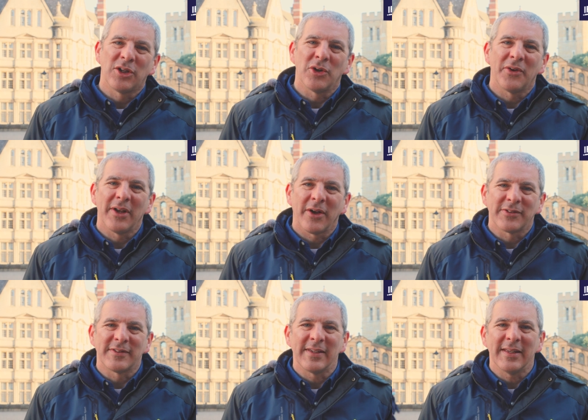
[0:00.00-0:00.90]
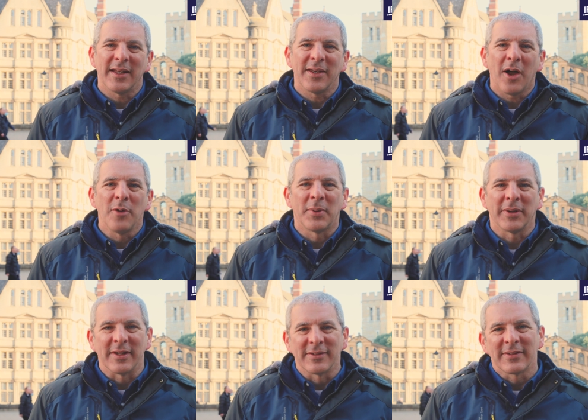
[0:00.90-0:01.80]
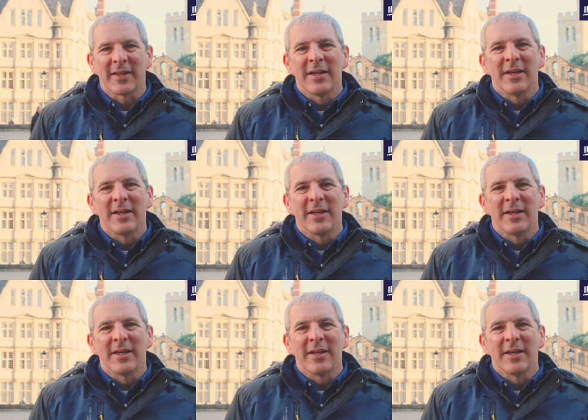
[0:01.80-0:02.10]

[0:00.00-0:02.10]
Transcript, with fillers: curiosity, and openness